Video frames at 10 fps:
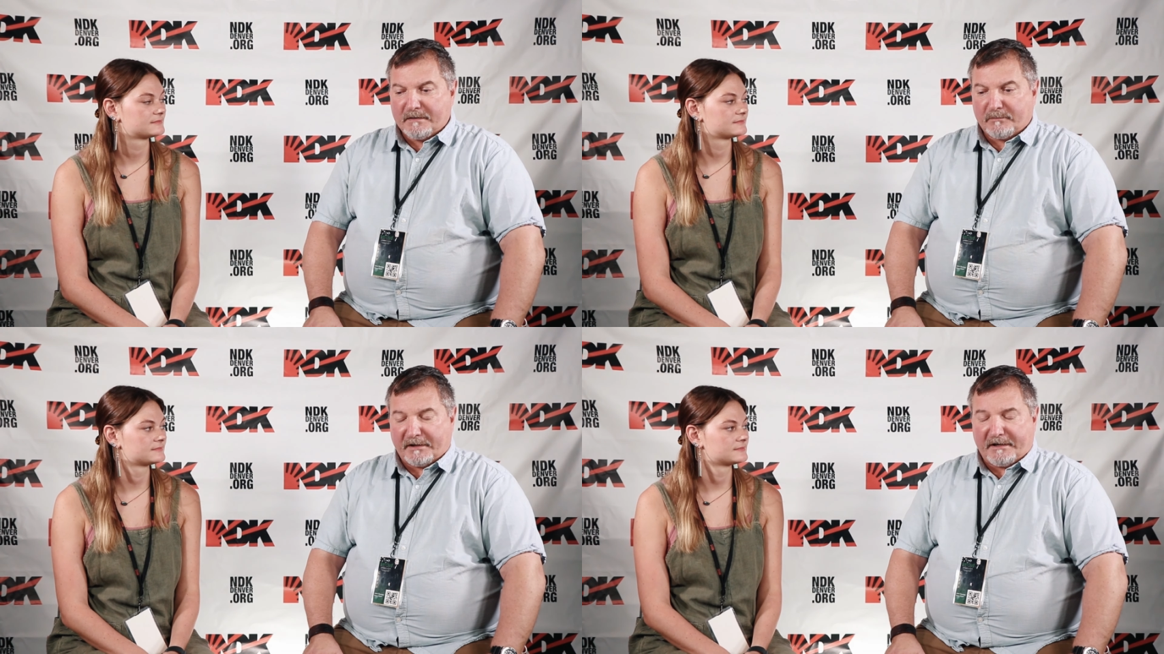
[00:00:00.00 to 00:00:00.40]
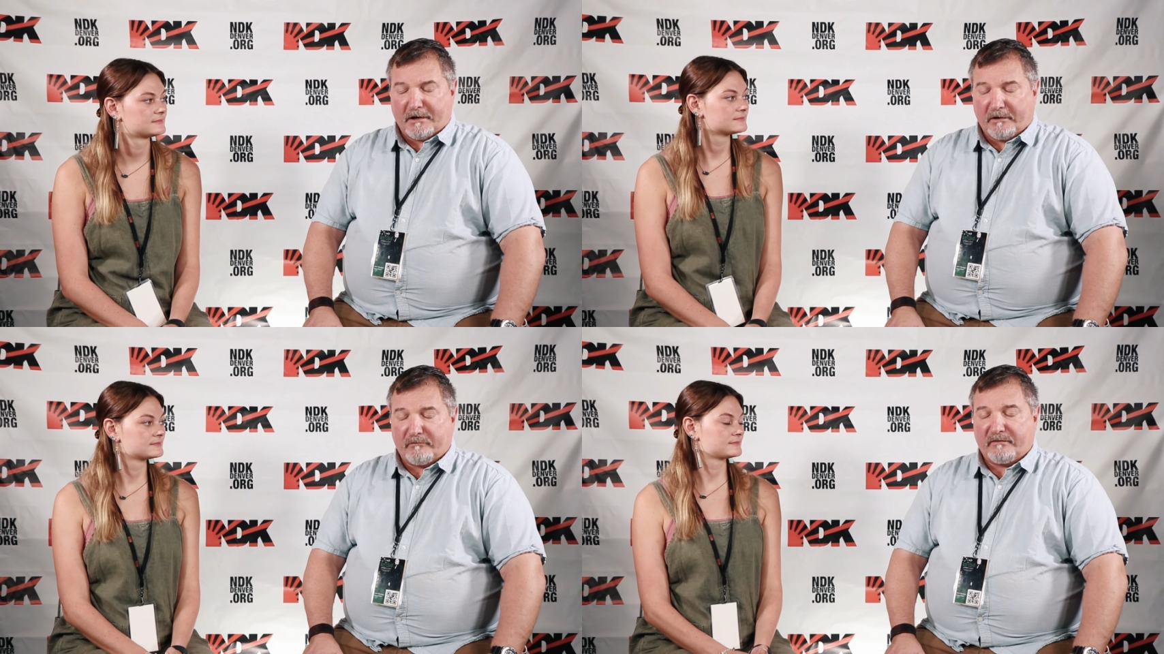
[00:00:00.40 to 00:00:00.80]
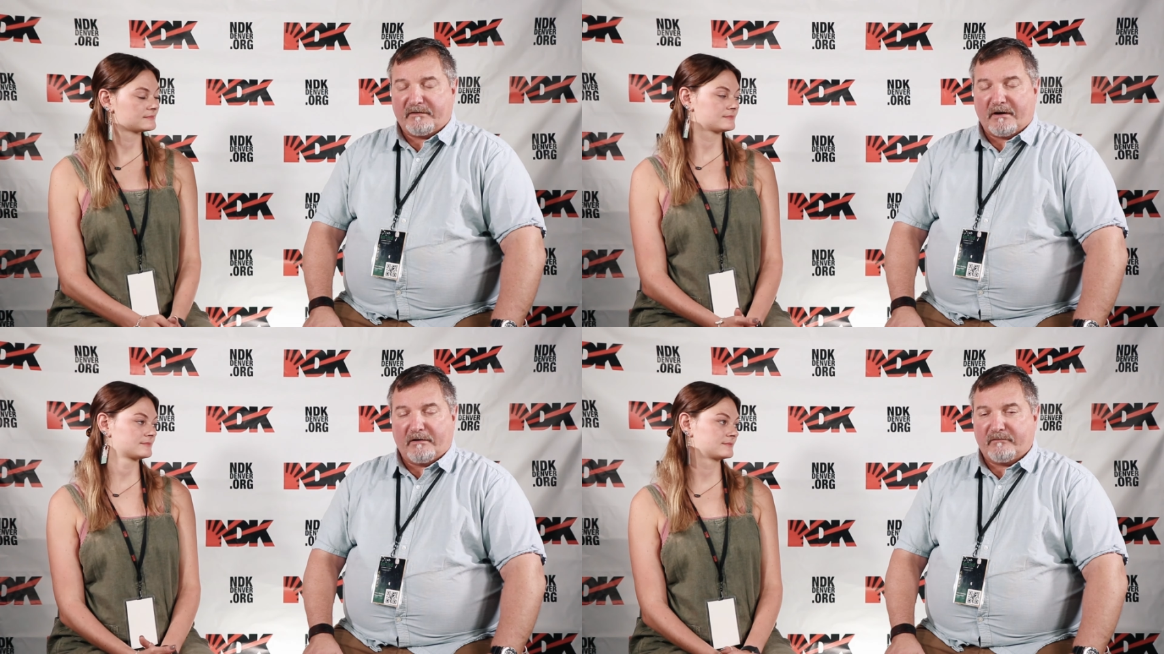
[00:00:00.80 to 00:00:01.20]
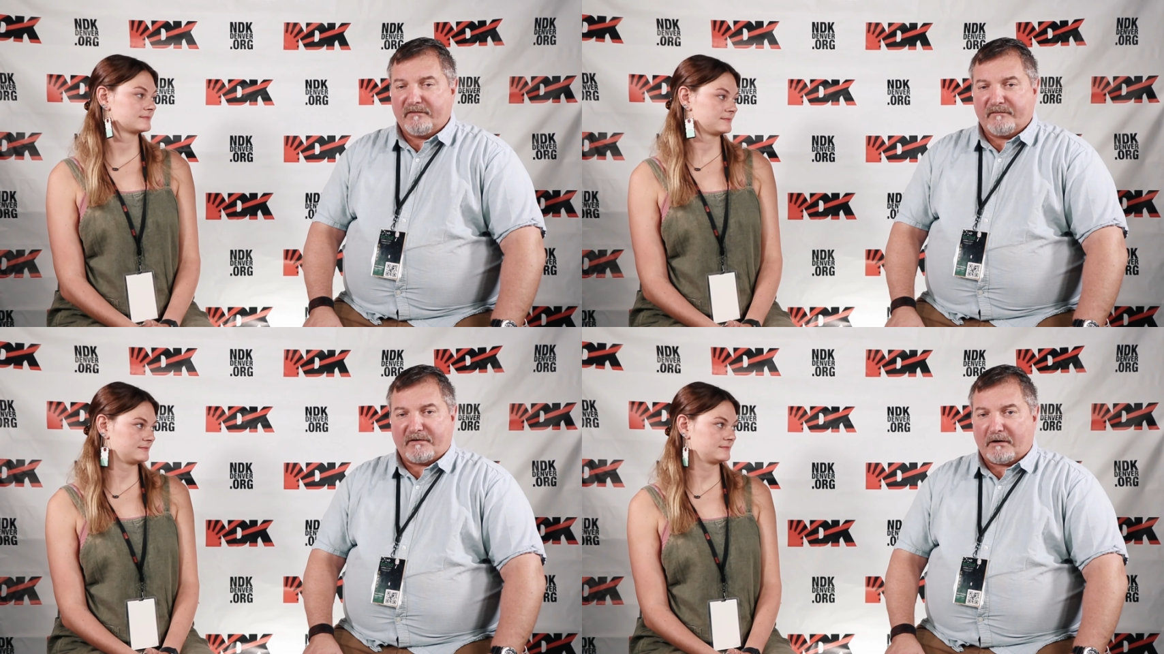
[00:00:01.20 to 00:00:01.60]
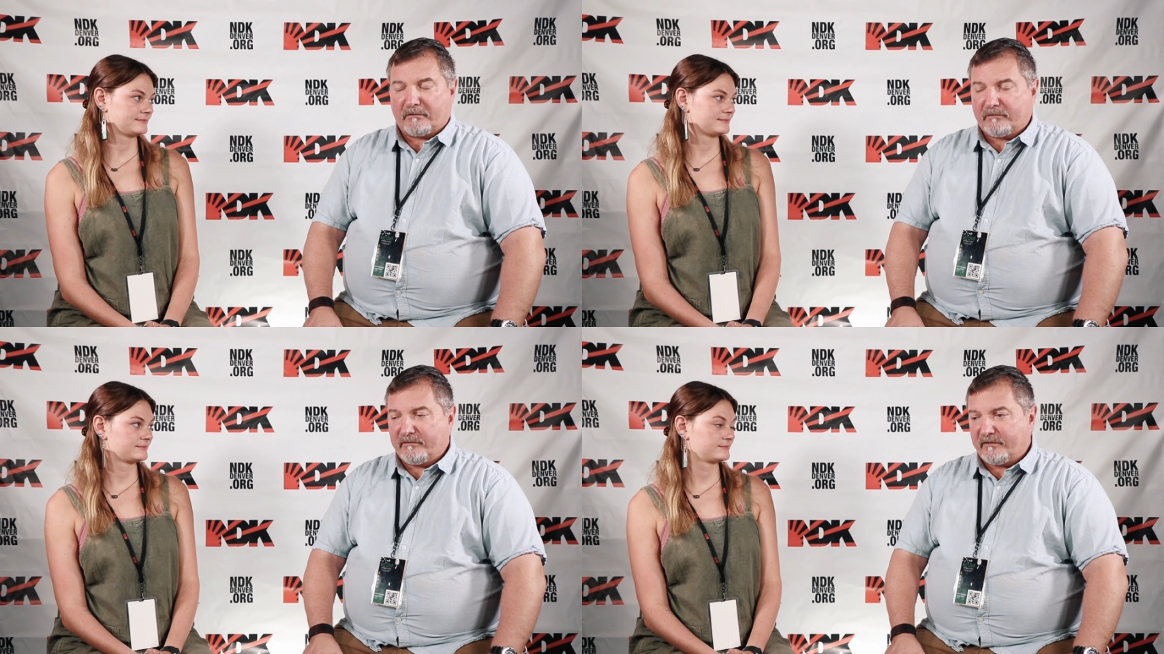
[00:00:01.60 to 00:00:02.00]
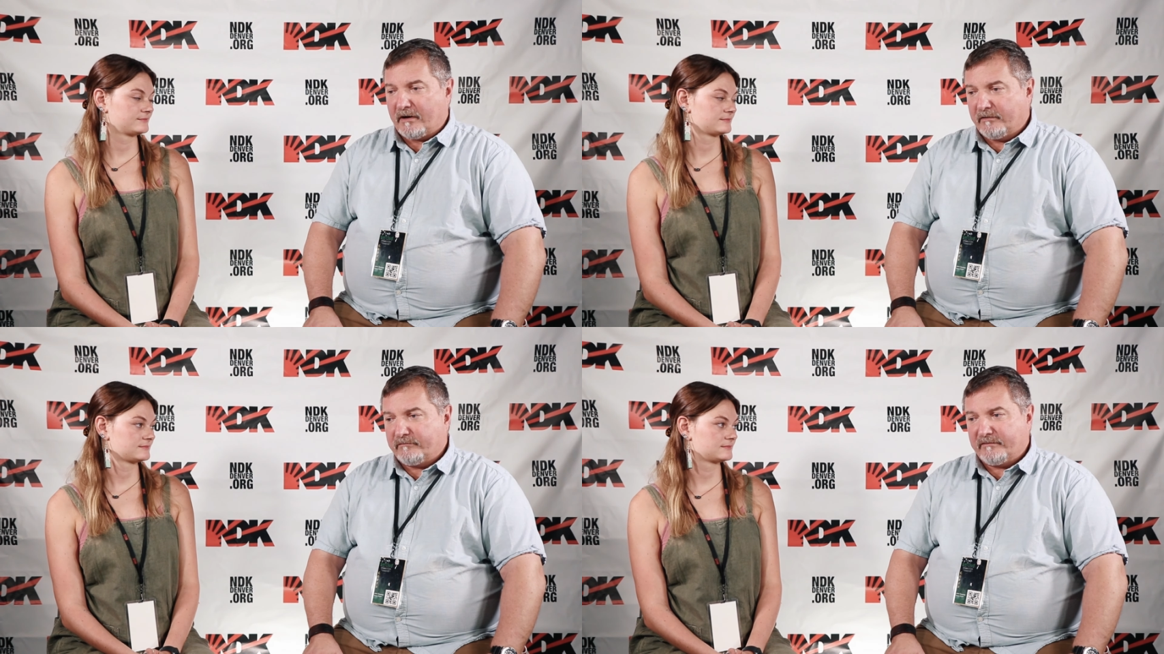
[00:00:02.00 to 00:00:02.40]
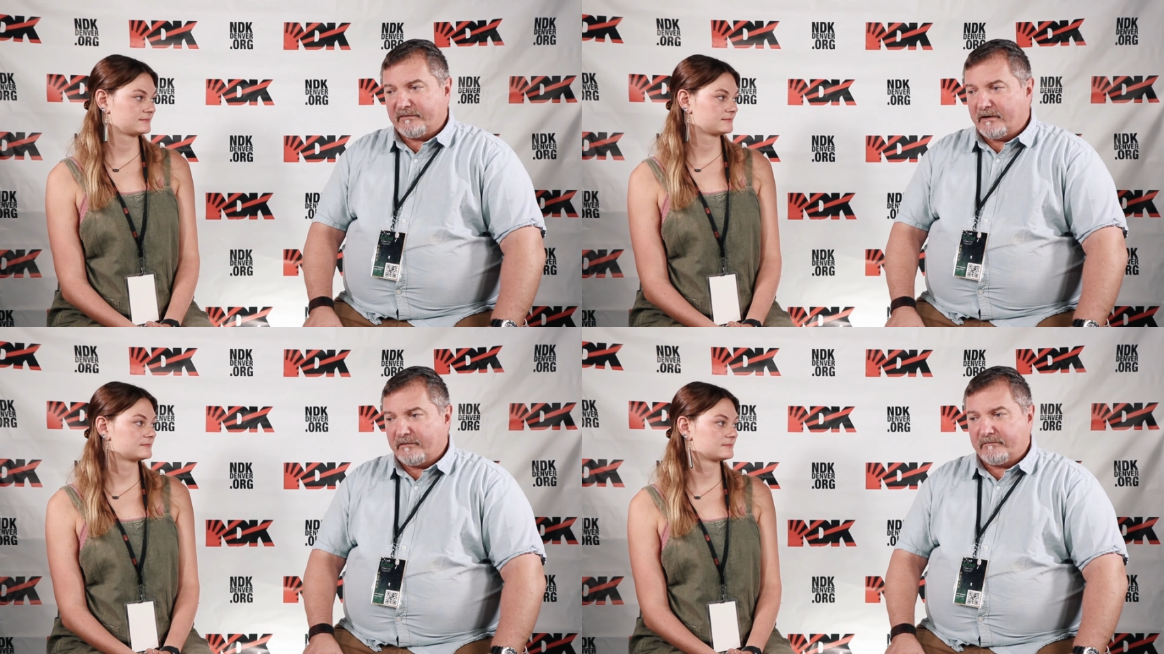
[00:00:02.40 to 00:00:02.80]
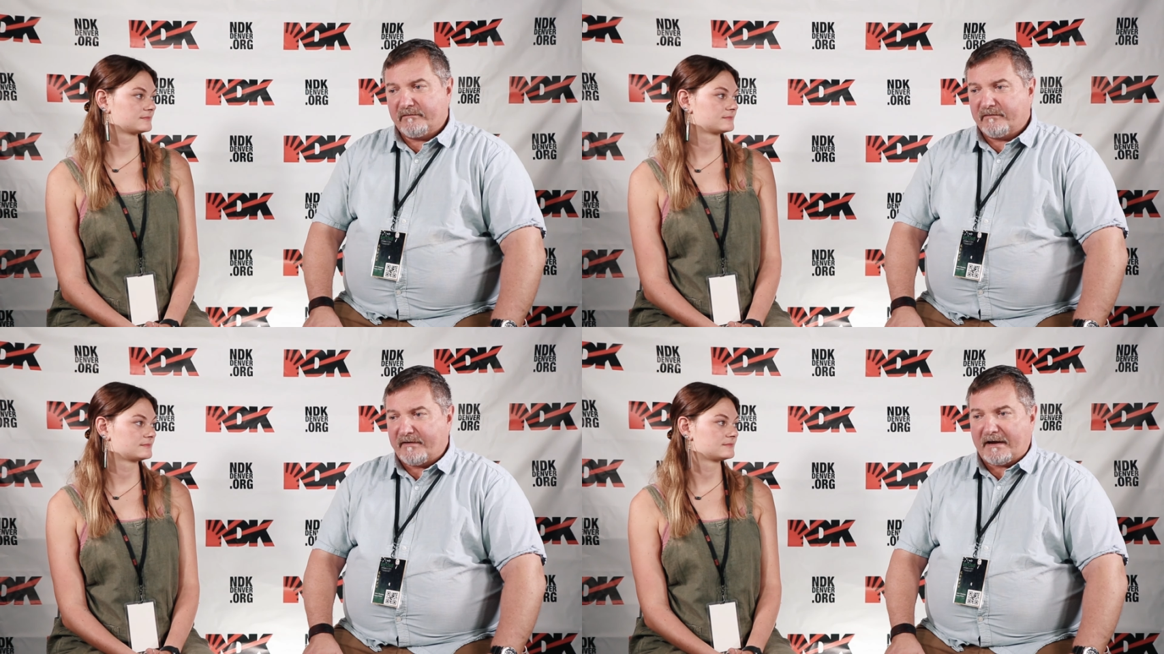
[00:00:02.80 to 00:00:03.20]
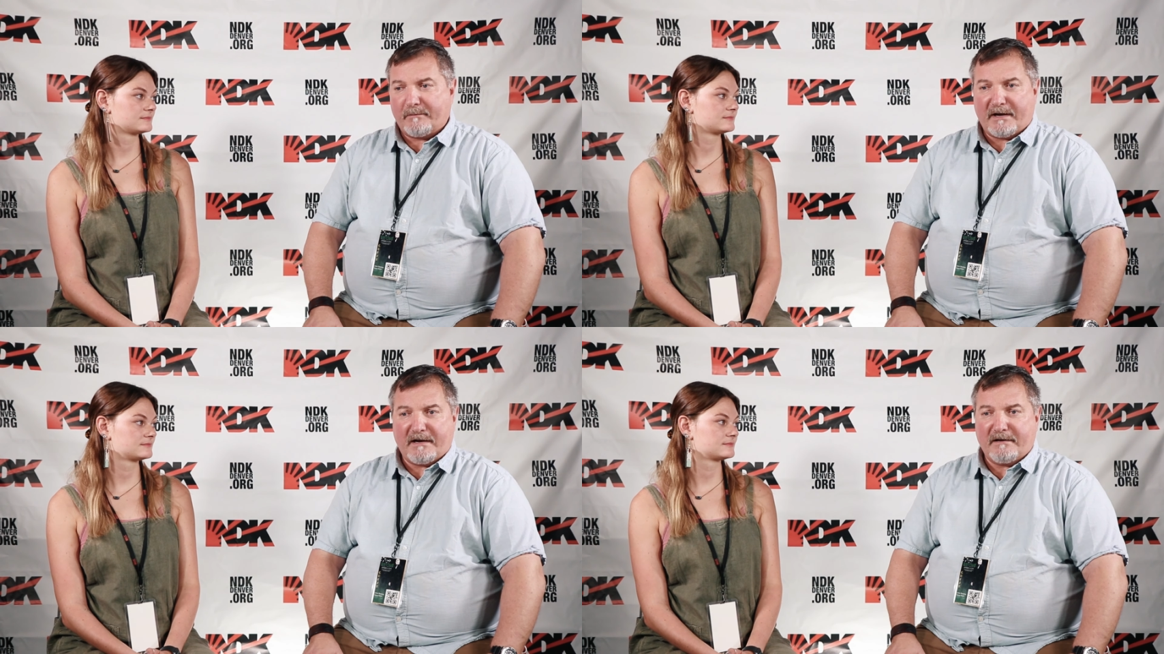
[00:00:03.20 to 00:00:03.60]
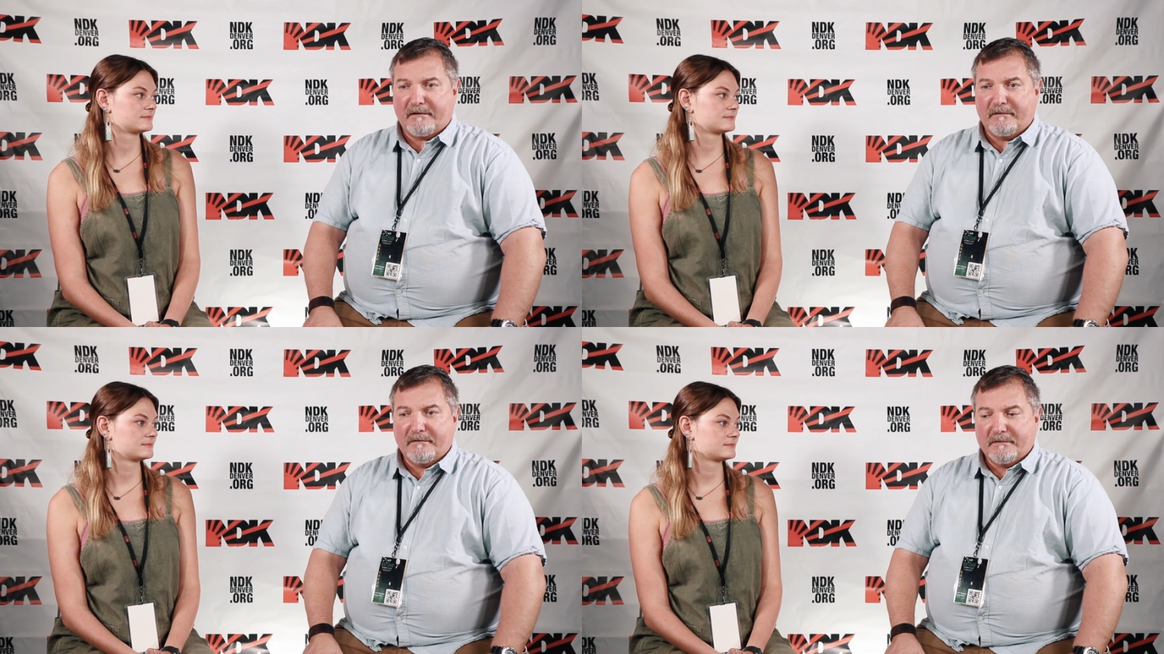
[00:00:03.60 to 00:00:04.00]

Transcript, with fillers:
Speaker 1: playing hundreds and hundreds of characters and hundreds of anime, and